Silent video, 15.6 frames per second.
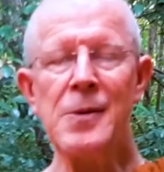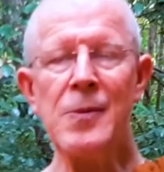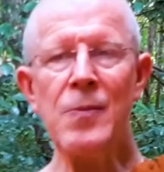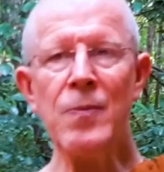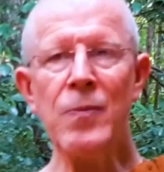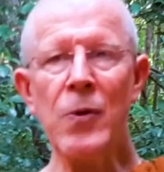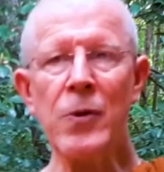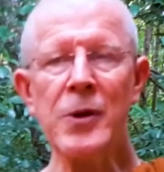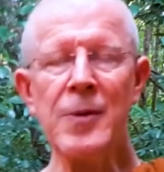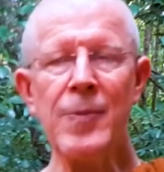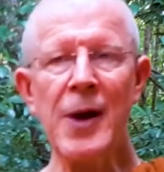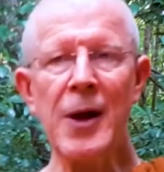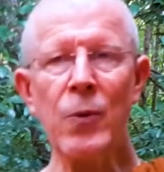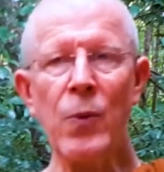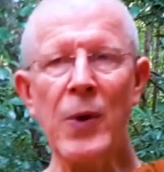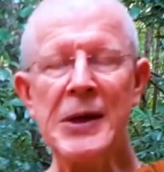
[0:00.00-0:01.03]
book
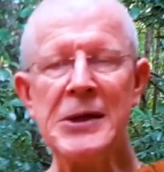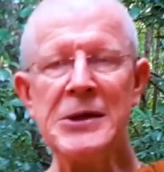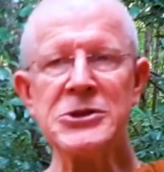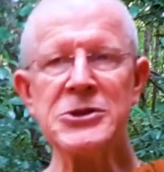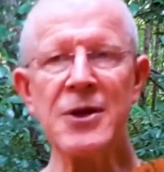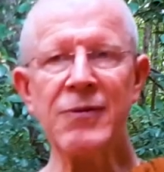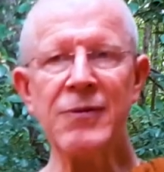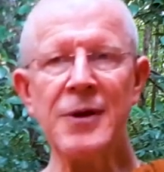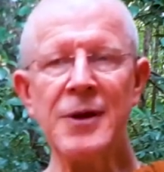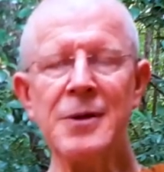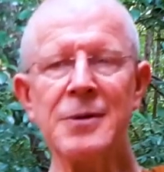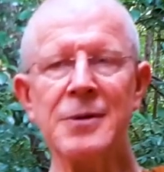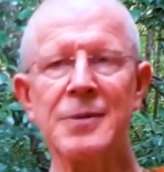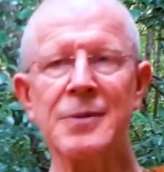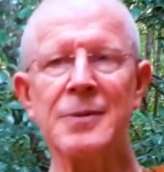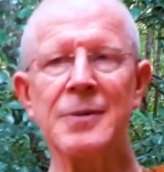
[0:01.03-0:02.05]
about 1 inch thick,
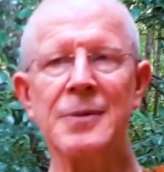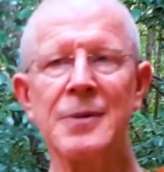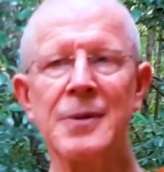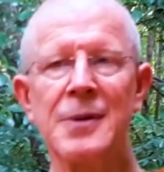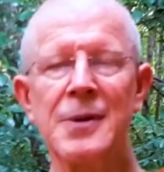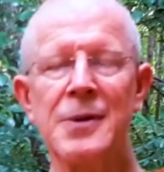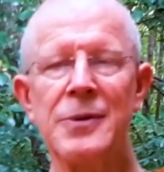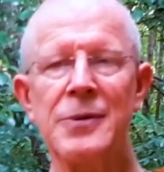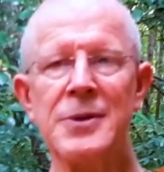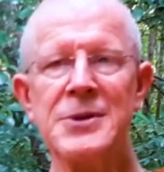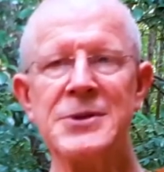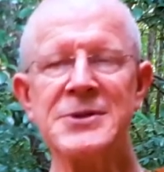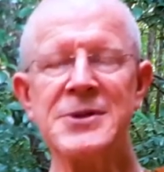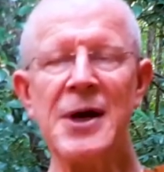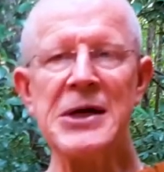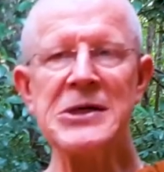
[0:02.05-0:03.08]
the
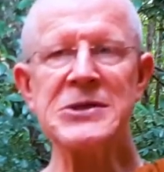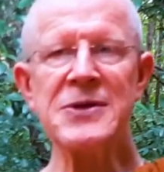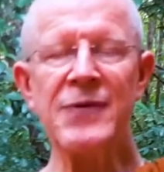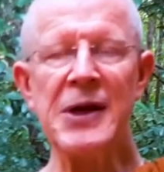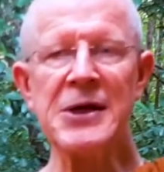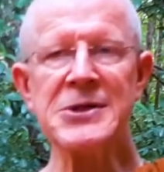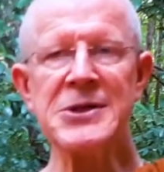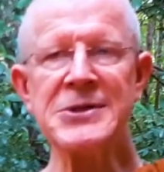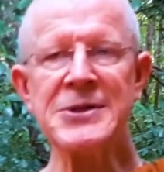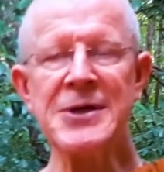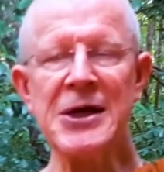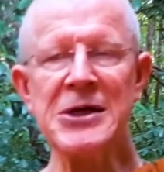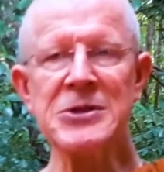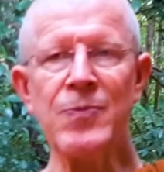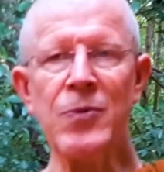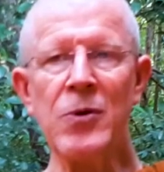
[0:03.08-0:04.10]
size of an
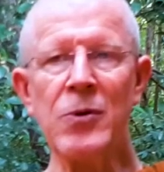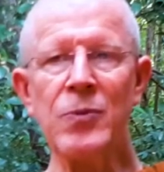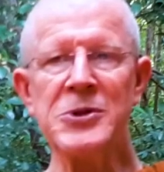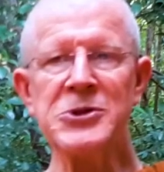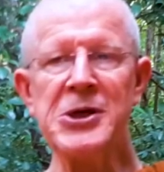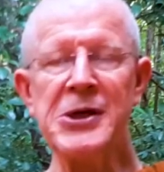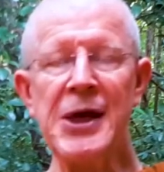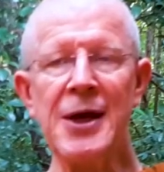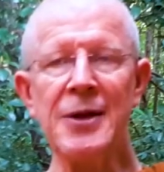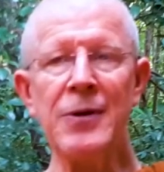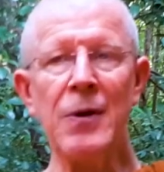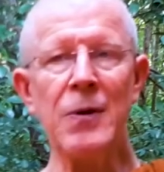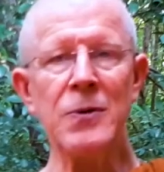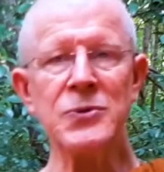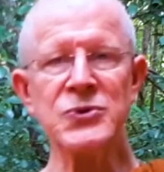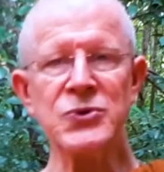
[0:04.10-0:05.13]
exercise book, which he had the
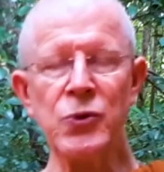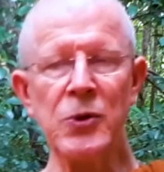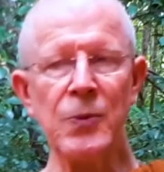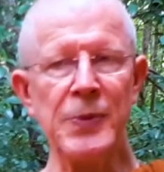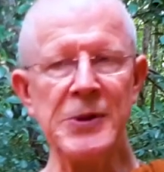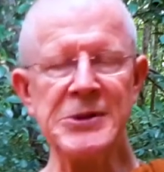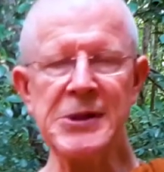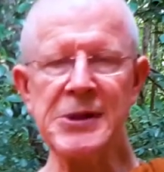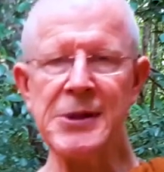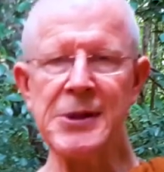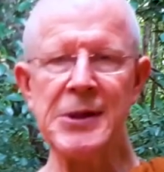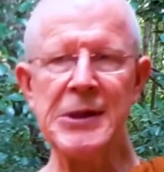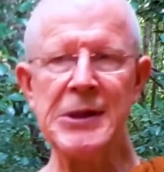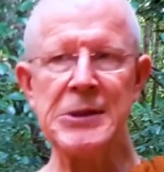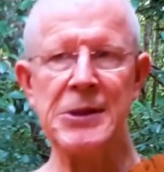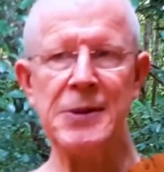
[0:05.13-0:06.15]
whole Sutta Pitaka
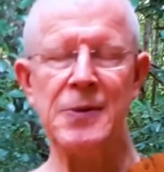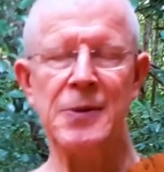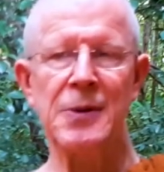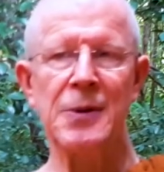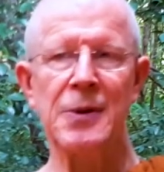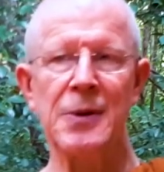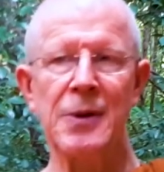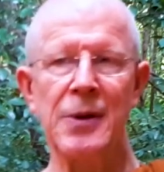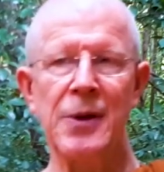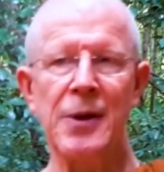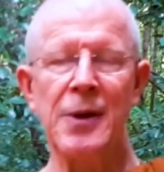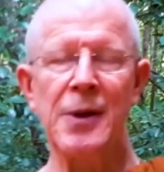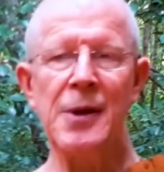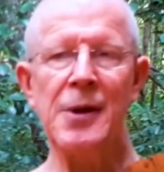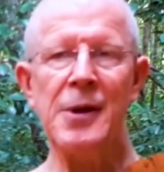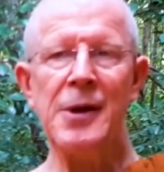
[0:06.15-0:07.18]
in.
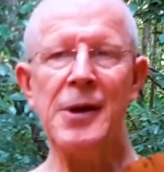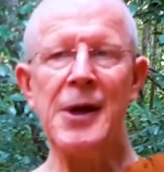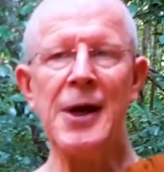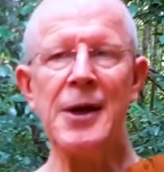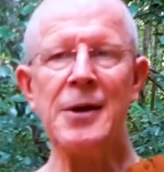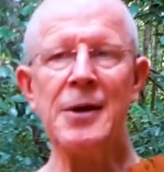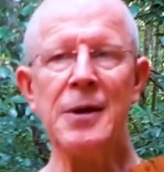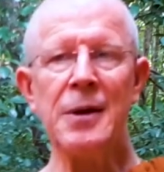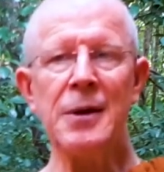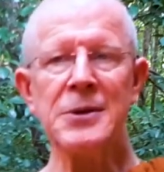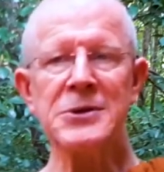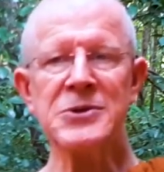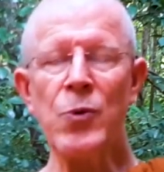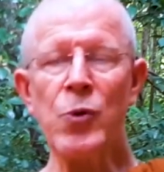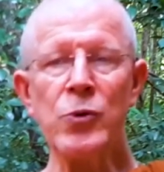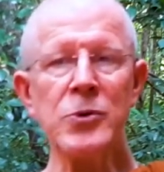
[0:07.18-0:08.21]
He had a
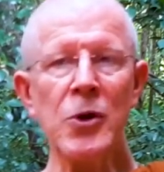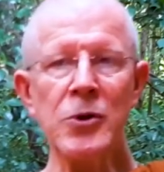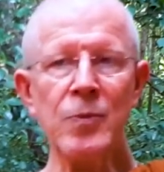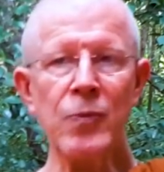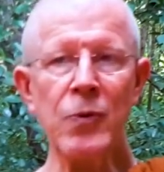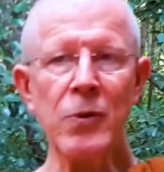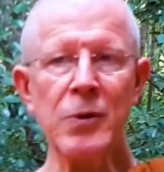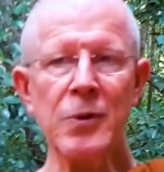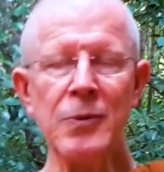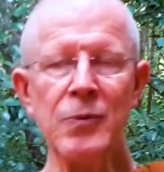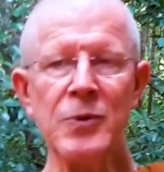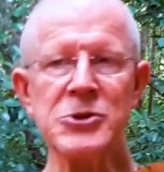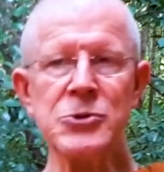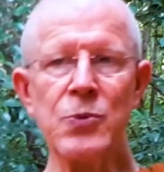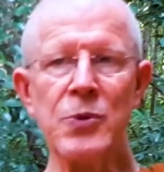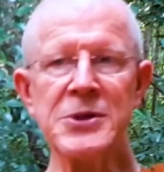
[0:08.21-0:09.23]
small notebook,
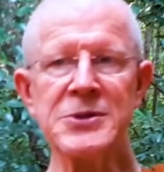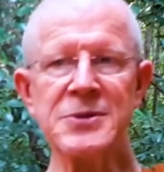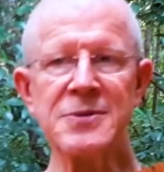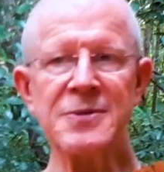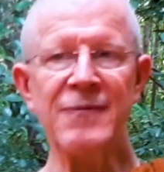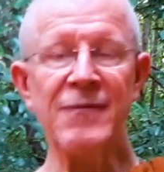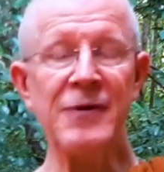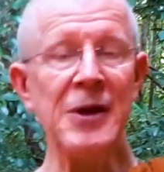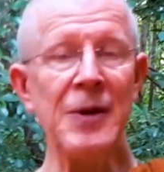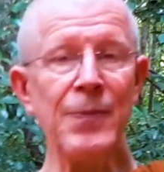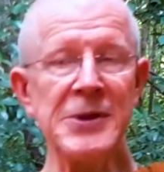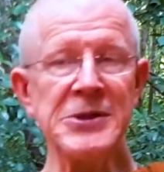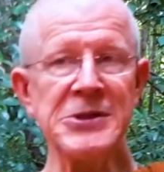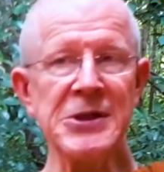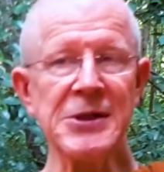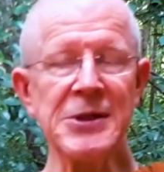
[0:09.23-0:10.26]
which was the Vinaya
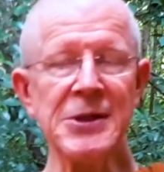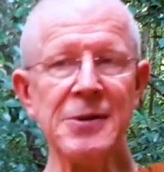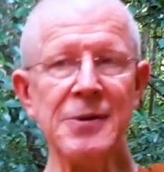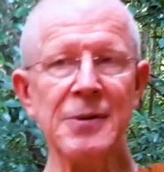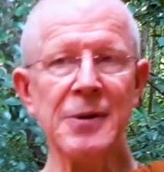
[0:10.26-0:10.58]
Pitaka.